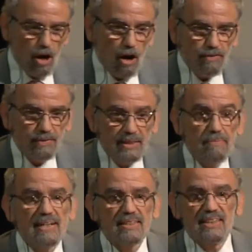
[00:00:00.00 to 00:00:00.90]
of
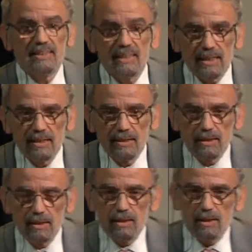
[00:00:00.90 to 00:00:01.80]
diversity,
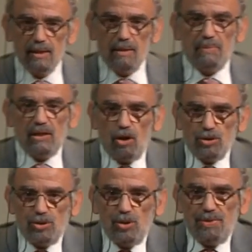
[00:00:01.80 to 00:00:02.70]

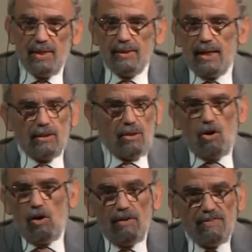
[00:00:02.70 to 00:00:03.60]
because you think that
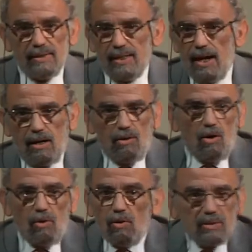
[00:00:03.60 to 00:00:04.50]
all of us are
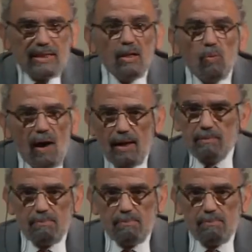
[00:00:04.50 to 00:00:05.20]
equal,